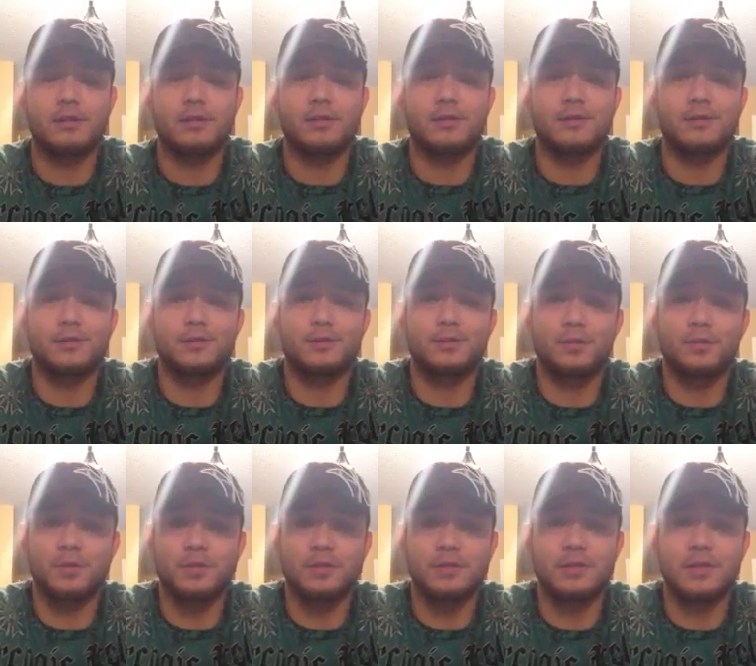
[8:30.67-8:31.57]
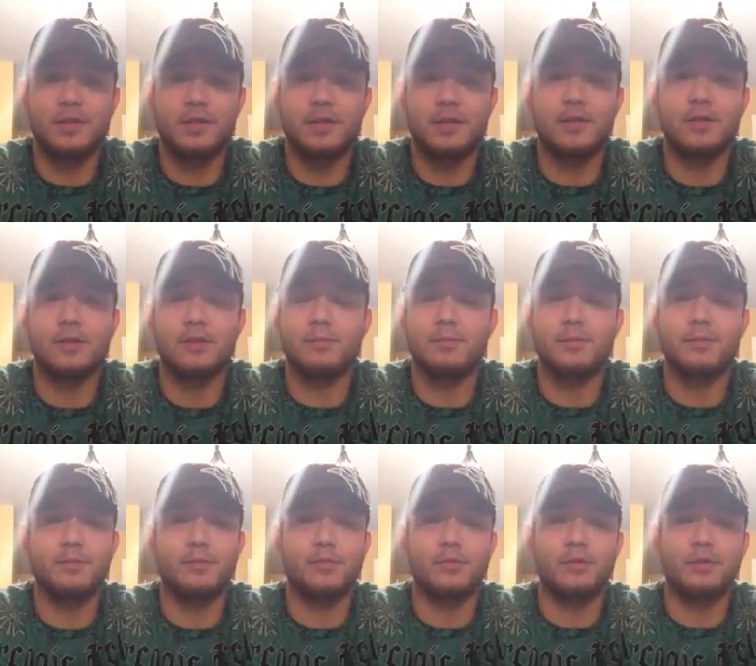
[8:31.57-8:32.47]
it just wasn't any good.
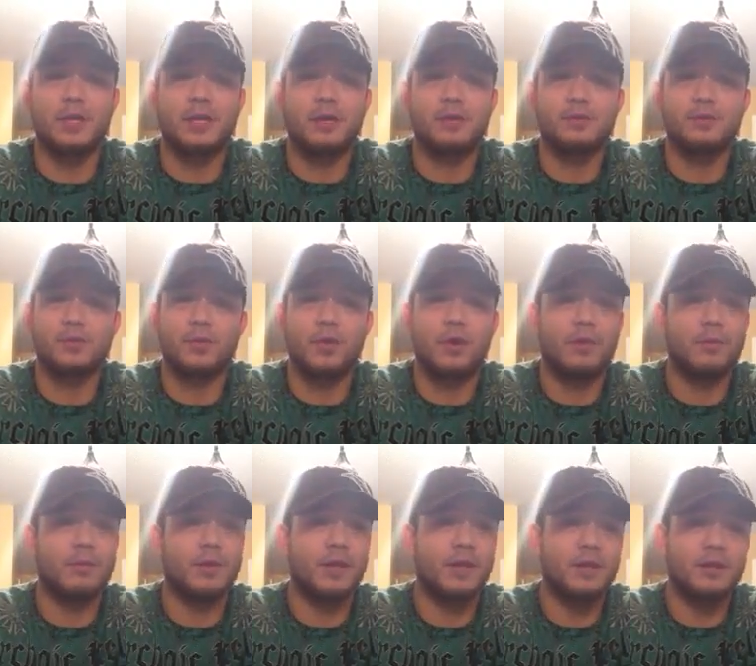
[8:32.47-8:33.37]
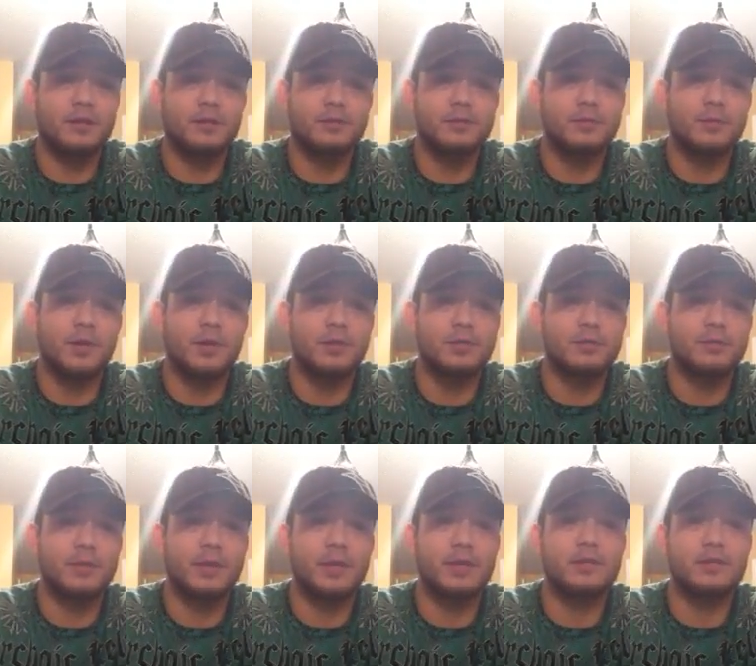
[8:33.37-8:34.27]
But boy, I was wrong, man. I know some
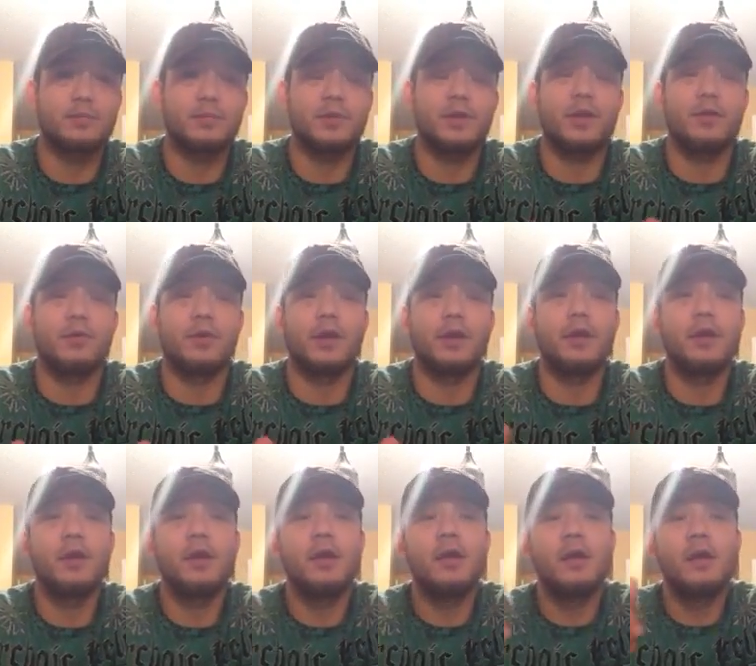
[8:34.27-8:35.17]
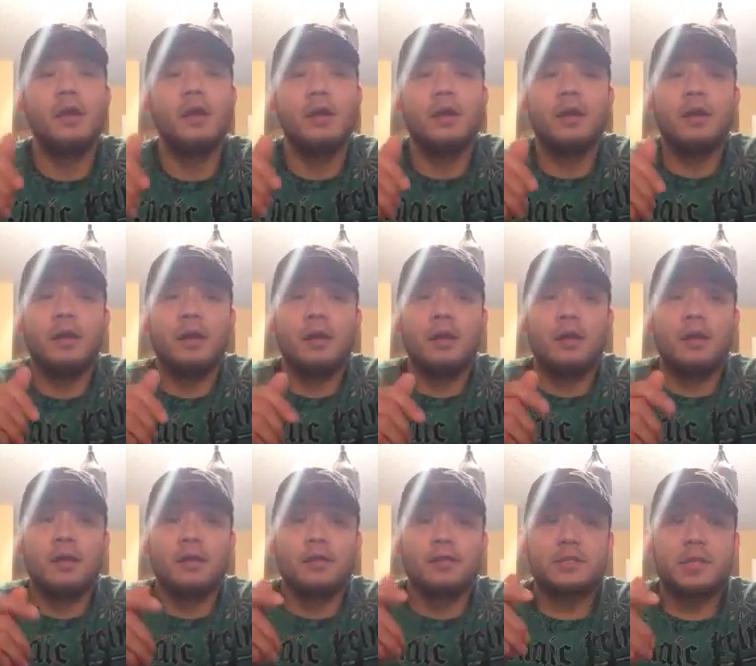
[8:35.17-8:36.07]
awesome bands. But anyway,
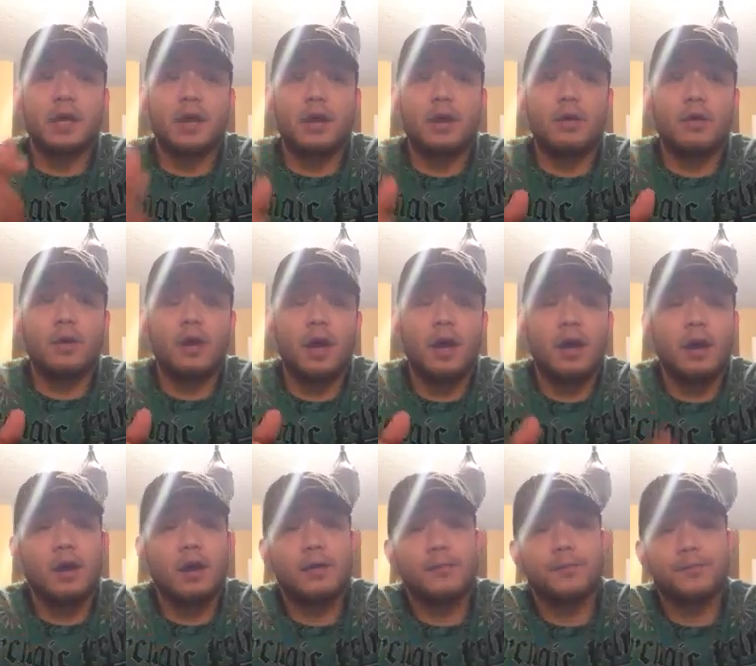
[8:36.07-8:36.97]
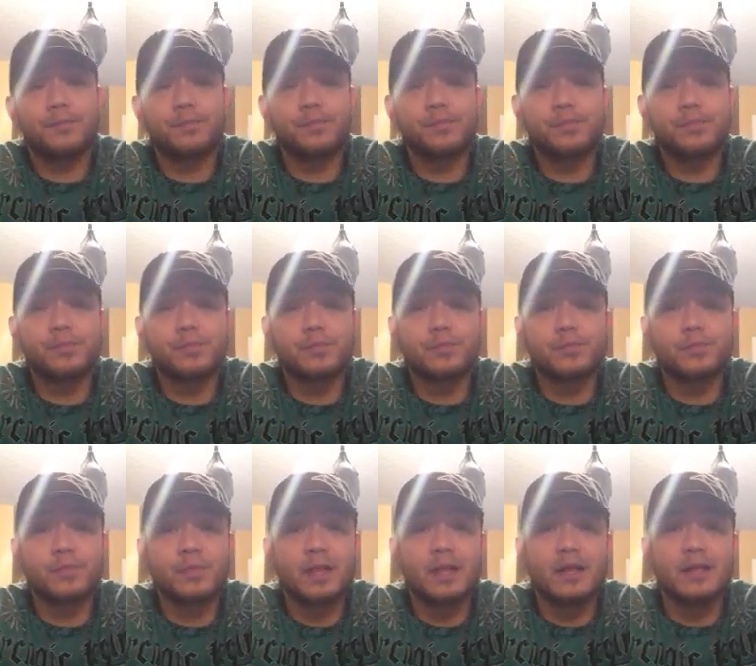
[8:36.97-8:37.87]
so
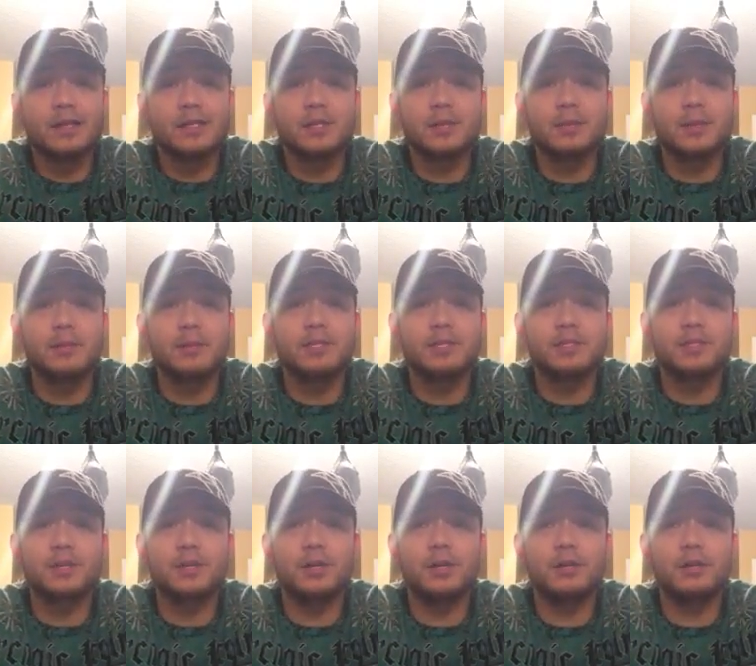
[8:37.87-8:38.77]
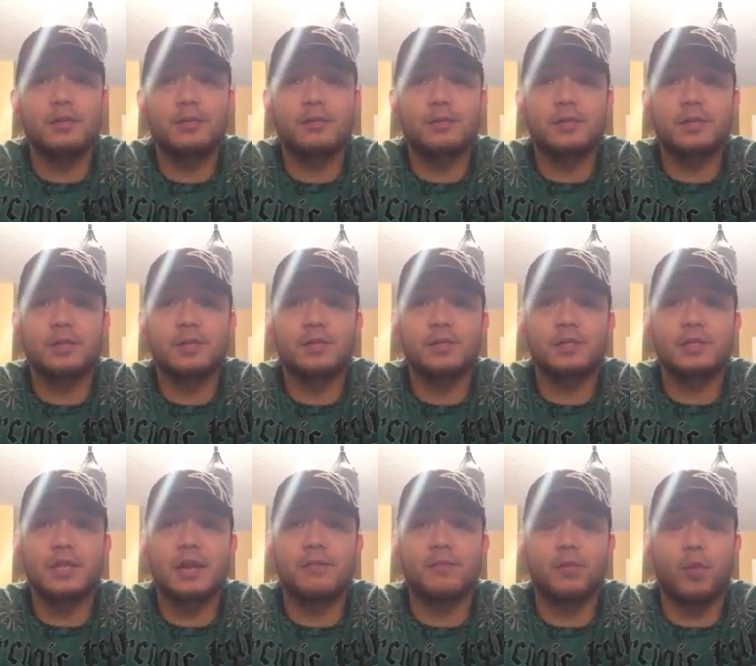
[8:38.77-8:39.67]
sometimes it's good to
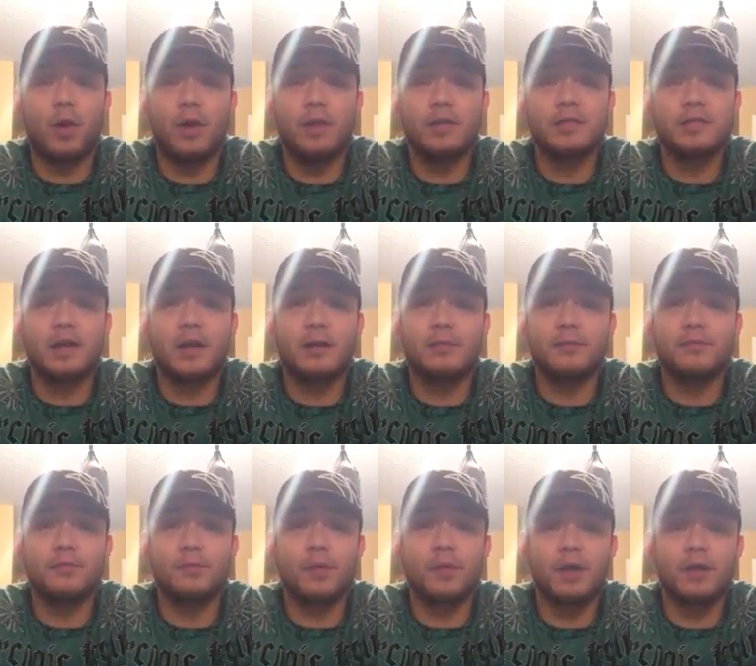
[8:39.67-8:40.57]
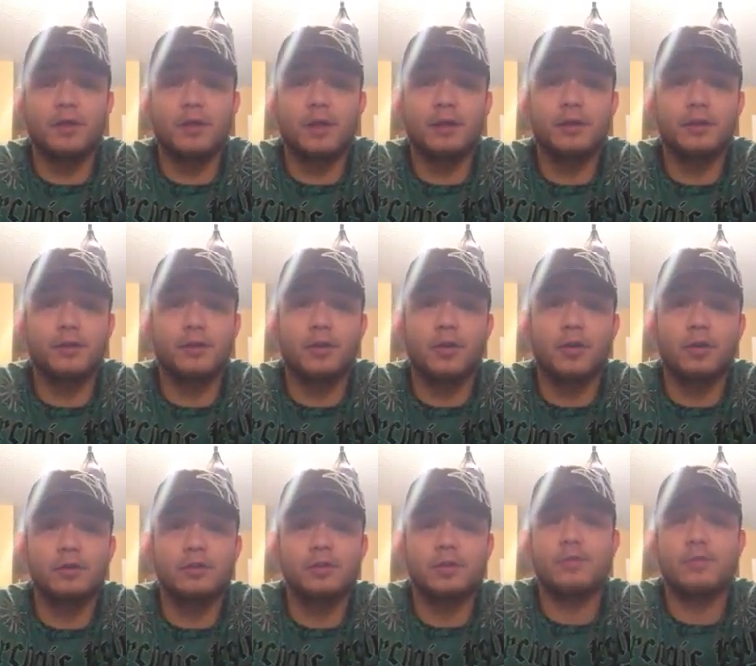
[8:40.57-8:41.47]
just have quiet time. If you're riding around in your
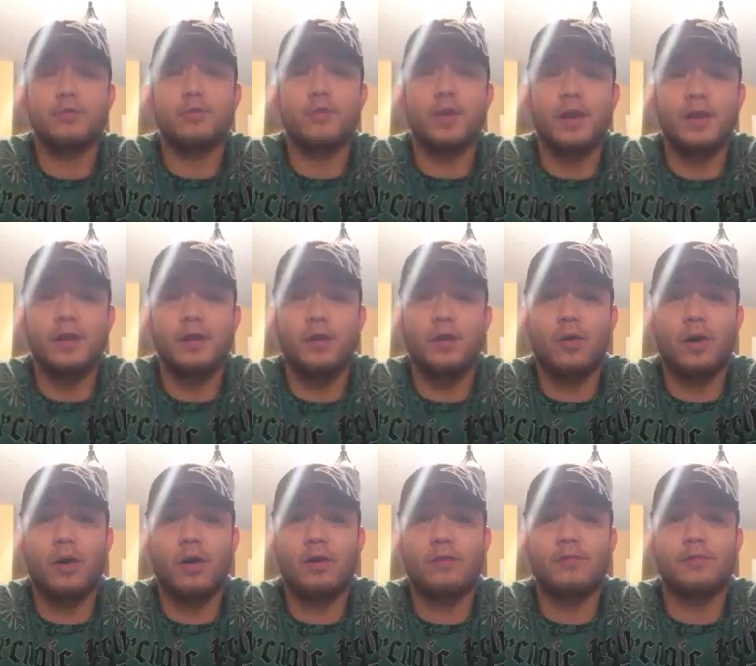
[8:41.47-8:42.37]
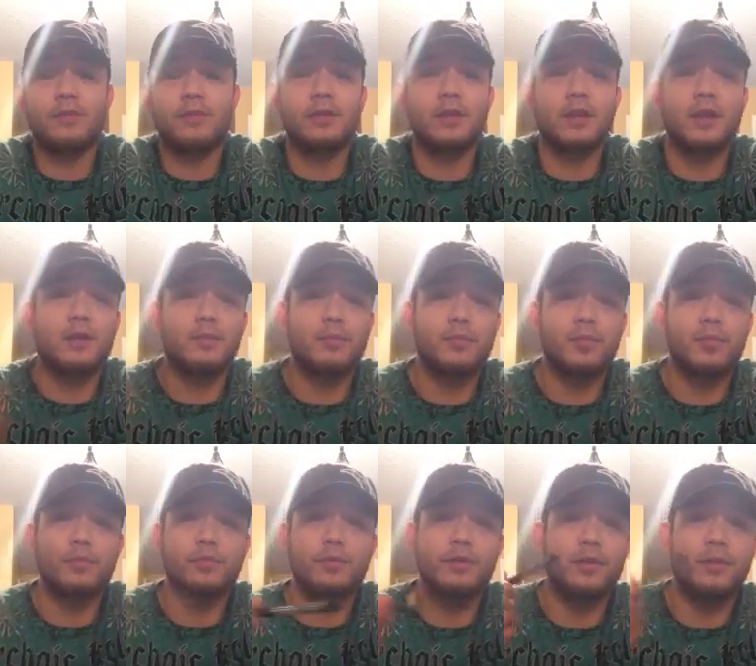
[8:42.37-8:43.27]
car, turn the radio off and kind of,
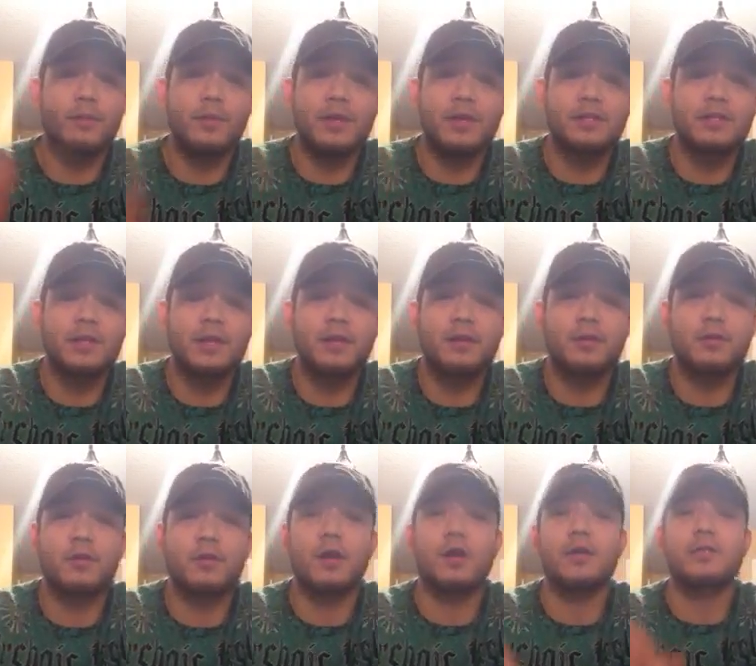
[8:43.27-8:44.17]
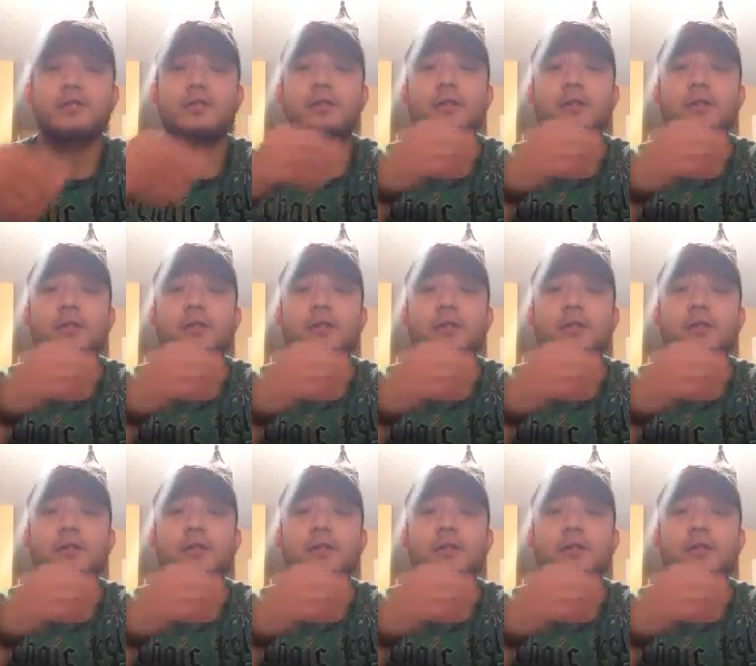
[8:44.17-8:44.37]
meditate on Christ